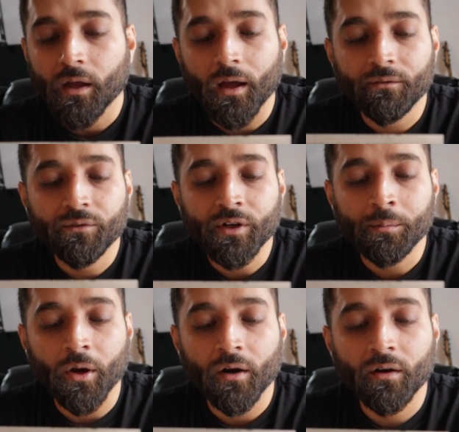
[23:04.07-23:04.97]
Every
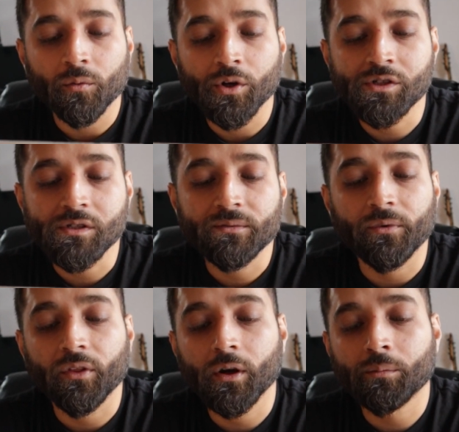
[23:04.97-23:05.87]
parent wishes
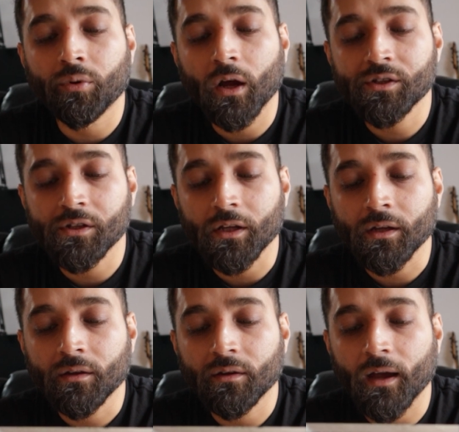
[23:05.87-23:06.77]
for their
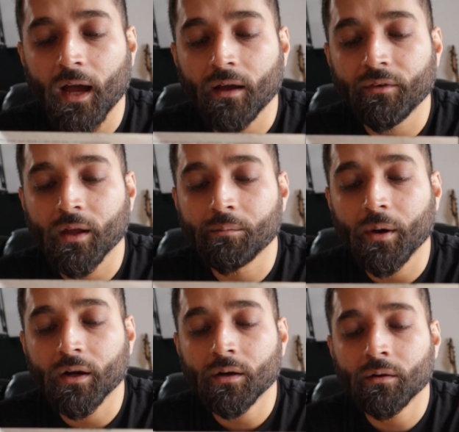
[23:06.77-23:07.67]
progeny to have a
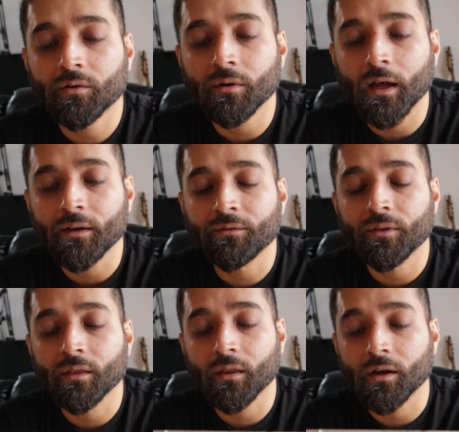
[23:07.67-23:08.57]
better life
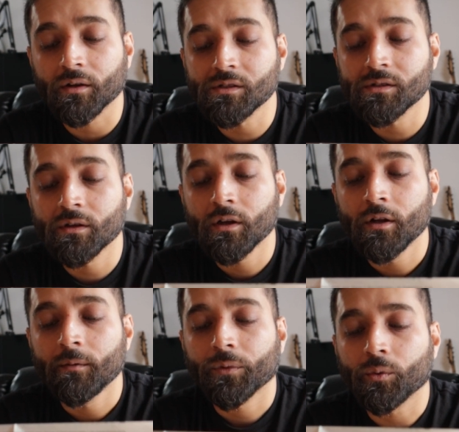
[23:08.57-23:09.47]
than theirs.
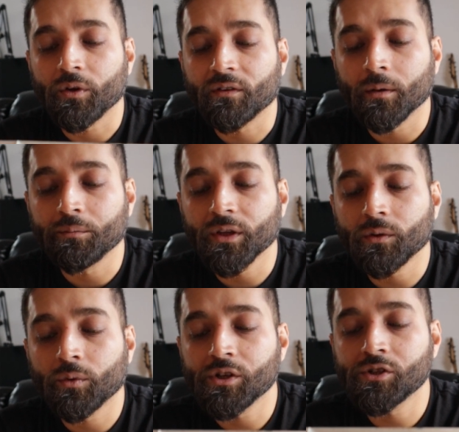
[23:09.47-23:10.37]
We simply
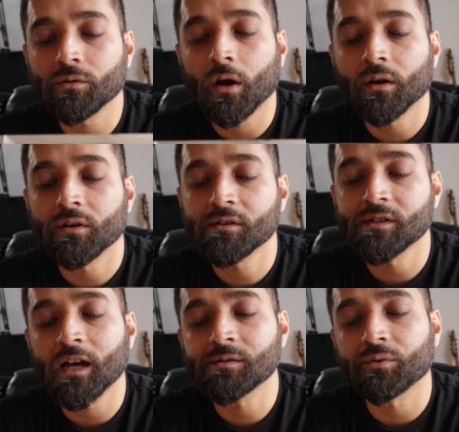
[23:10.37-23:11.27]
wish to honor this
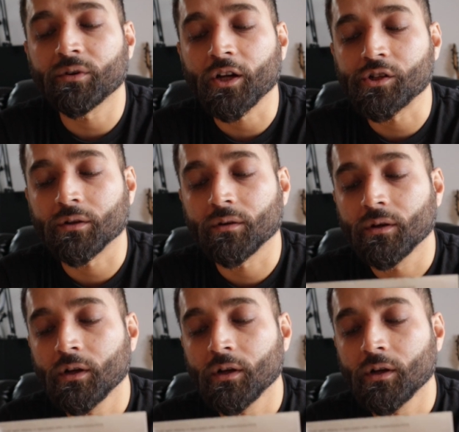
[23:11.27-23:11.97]
aspiration.